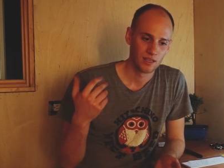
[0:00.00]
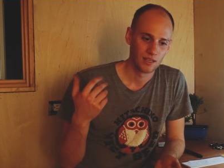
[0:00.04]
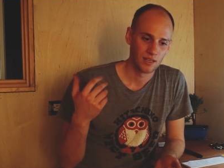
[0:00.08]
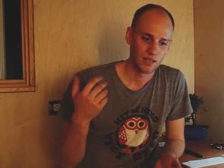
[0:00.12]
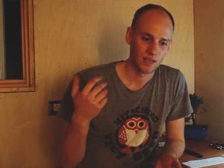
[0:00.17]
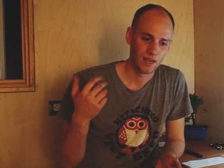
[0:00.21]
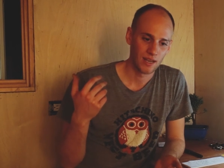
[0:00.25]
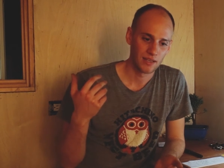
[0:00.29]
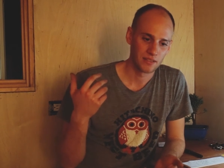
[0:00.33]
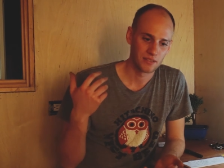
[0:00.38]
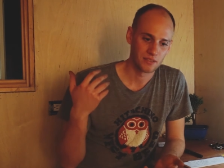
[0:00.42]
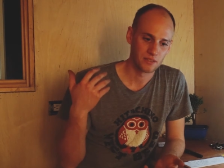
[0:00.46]

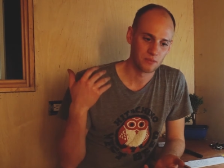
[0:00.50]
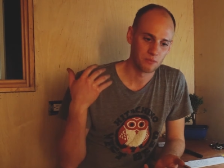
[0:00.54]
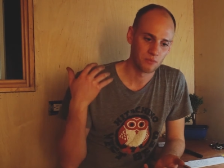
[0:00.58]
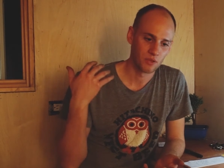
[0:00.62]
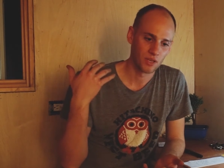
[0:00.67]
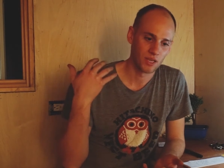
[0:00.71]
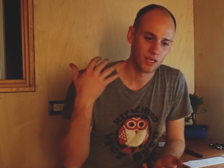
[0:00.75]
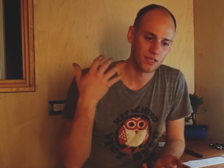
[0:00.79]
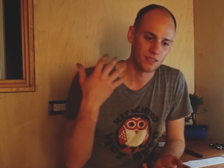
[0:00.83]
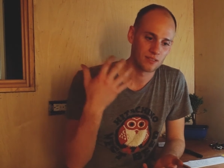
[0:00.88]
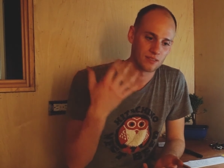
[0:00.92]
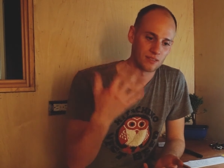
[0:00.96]
as the
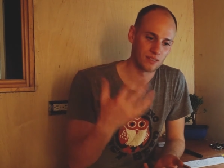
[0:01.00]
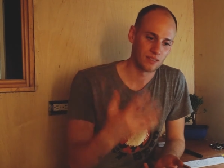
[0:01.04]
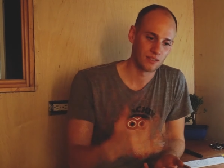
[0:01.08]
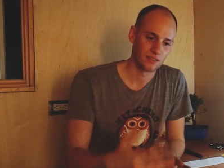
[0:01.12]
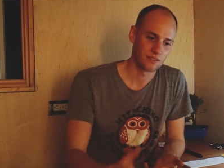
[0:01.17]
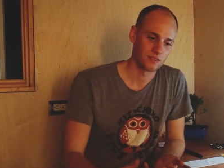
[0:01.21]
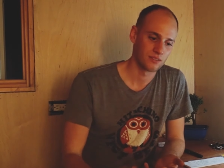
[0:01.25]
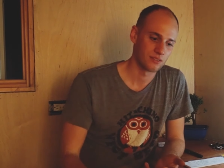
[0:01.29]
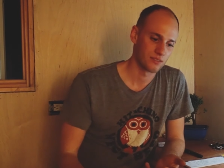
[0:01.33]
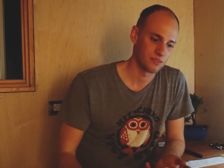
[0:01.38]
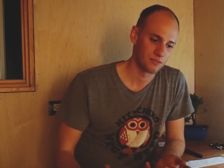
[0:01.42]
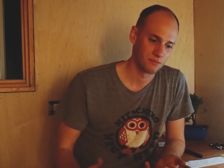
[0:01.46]

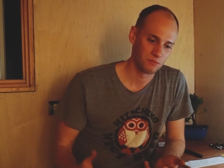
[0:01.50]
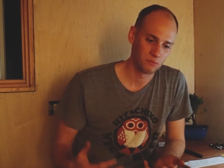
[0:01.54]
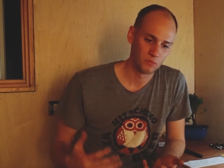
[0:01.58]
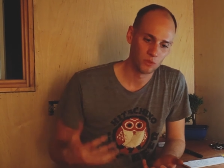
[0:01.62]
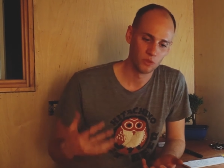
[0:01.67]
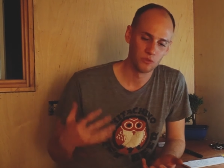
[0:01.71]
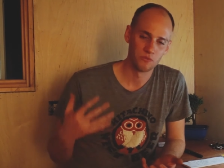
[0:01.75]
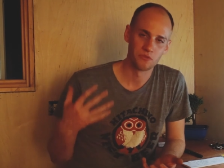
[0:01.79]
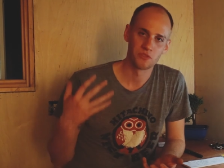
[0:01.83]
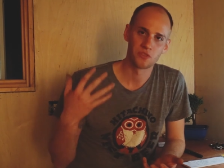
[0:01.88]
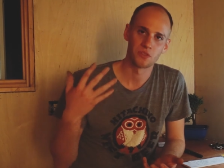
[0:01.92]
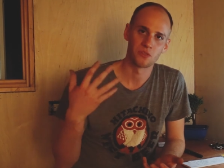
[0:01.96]
process
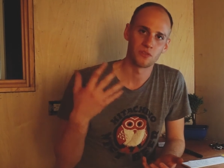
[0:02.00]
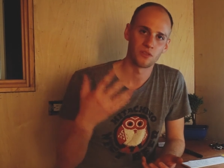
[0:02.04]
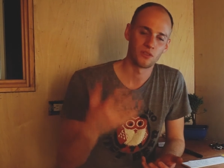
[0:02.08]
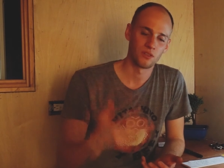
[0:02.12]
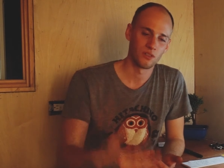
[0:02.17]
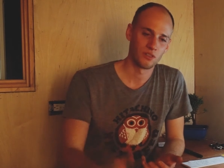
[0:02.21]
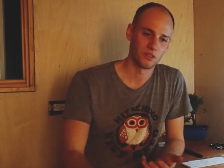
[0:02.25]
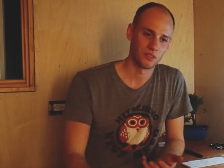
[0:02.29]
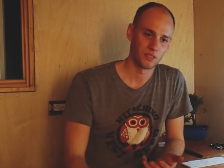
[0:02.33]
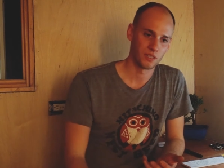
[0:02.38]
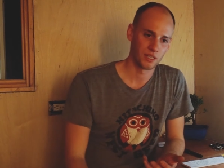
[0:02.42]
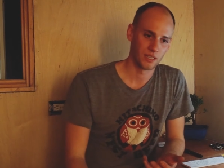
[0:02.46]
moves
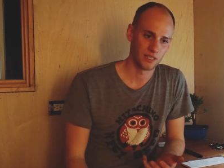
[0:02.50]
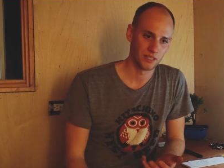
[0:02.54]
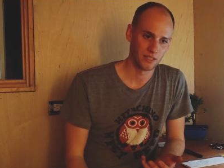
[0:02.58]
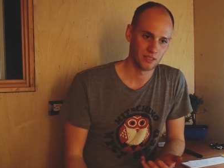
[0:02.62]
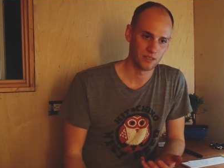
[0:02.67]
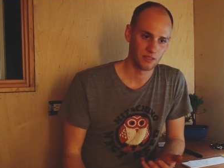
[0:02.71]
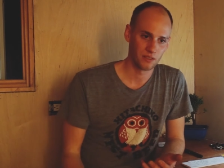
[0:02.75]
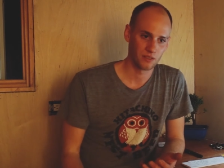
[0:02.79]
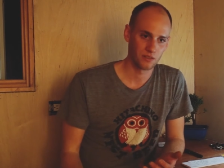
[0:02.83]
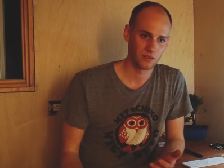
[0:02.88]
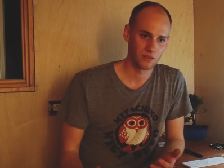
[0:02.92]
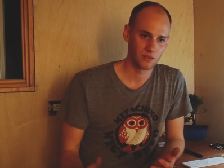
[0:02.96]
along and it
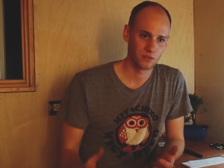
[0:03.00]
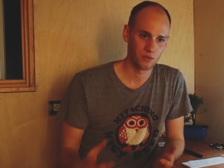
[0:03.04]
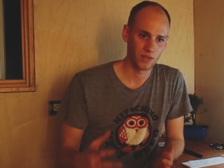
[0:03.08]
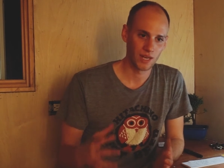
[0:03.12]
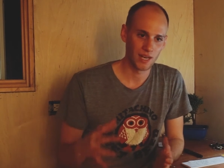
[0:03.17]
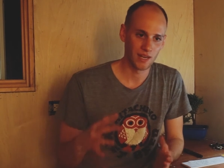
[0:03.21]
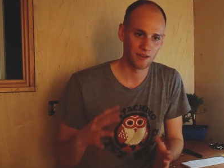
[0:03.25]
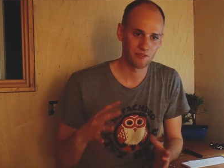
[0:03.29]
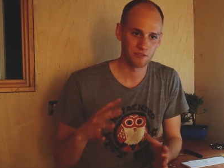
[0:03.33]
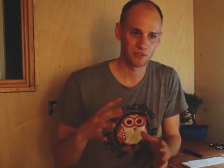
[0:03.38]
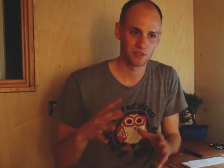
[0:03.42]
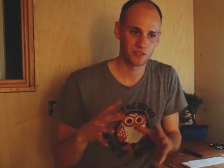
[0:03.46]

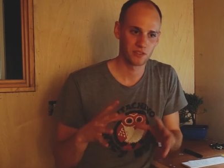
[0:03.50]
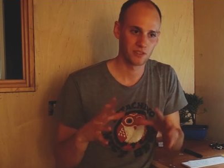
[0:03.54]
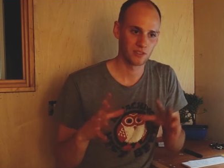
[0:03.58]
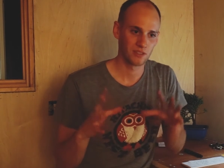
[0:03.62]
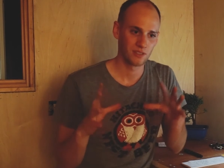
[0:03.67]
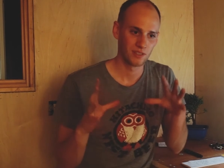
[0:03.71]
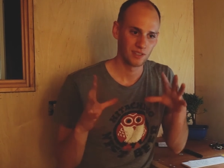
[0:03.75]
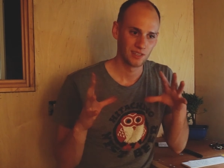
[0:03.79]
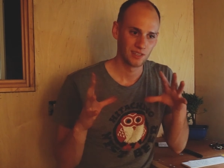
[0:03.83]
crafts